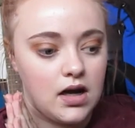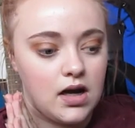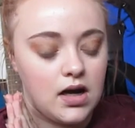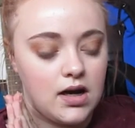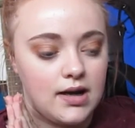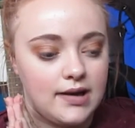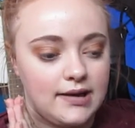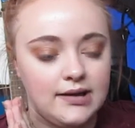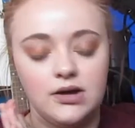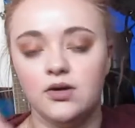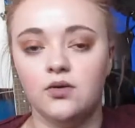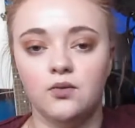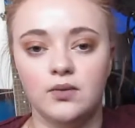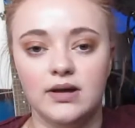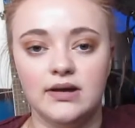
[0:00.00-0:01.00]

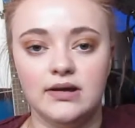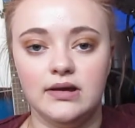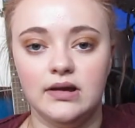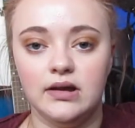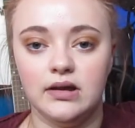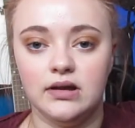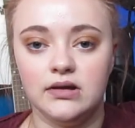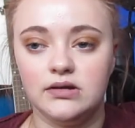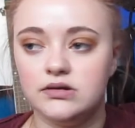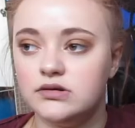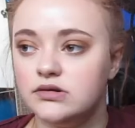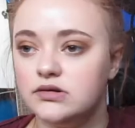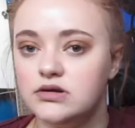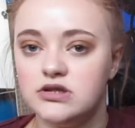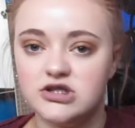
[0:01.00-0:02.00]
I will
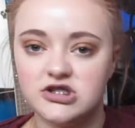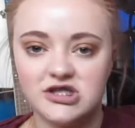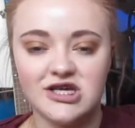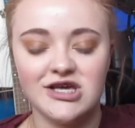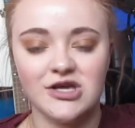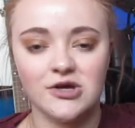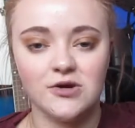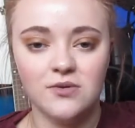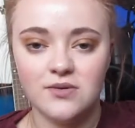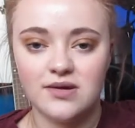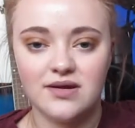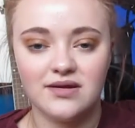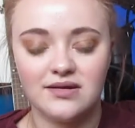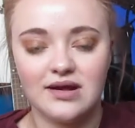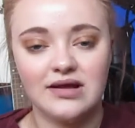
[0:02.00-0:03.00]
see you
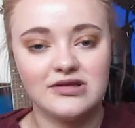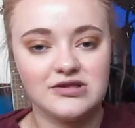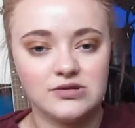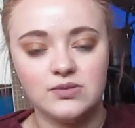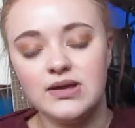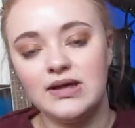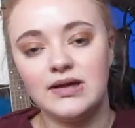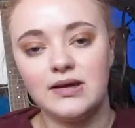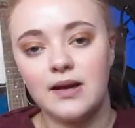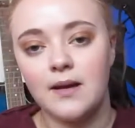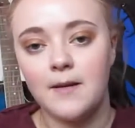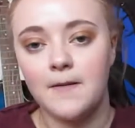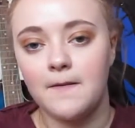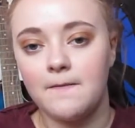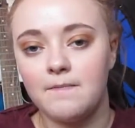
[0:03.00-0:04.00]
next week.
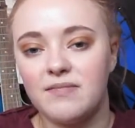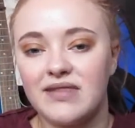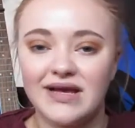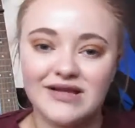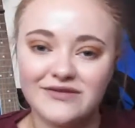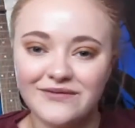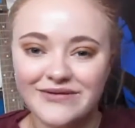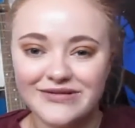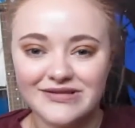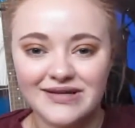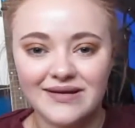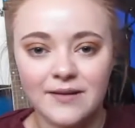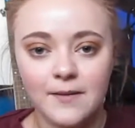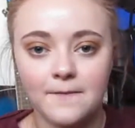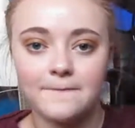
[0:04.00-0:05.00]
Thanks for
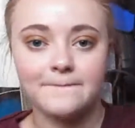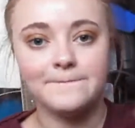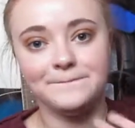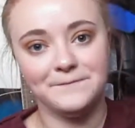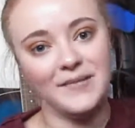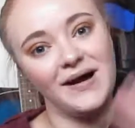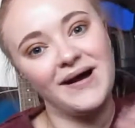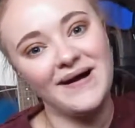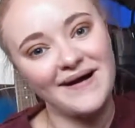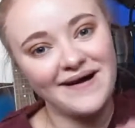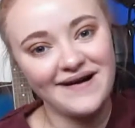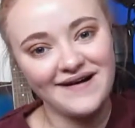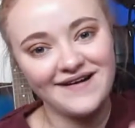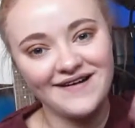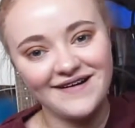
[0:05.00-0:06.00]
watching.
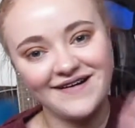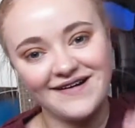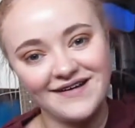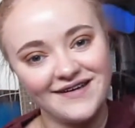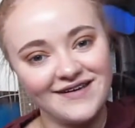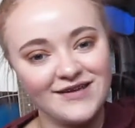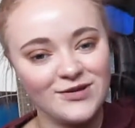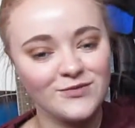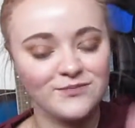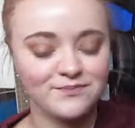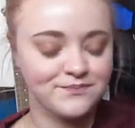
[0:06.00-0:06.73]
Bye!